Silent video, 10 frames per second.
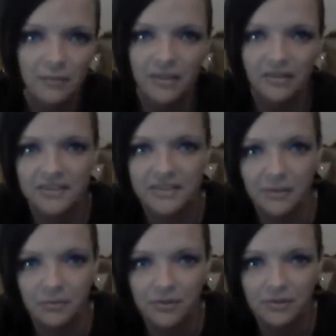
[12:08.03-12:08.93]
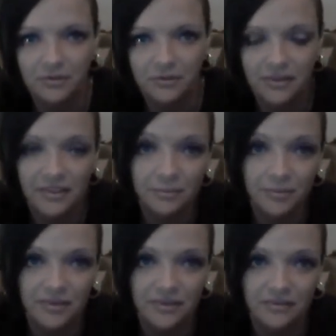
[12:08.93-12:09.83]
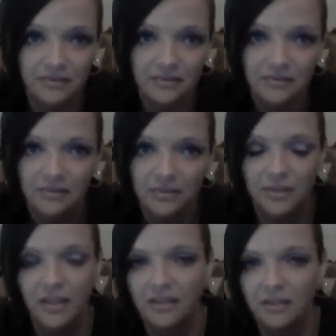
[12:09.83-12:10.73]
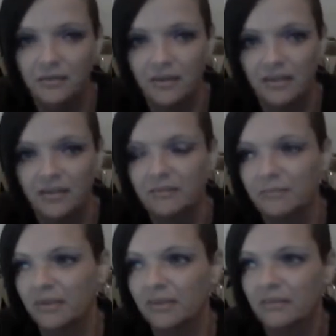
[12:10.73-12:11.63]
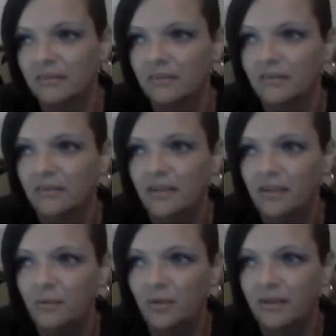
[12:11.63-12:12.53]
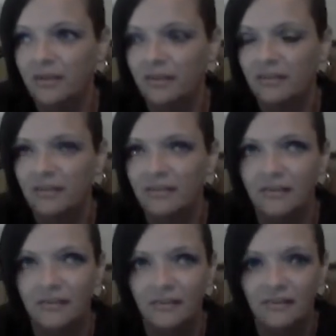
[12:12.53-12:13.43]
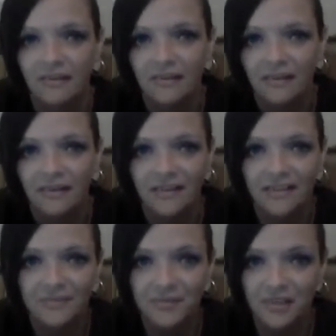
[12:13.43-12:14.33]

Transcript: I mean, let's get real. It's prison. You can't do that. But anyway, because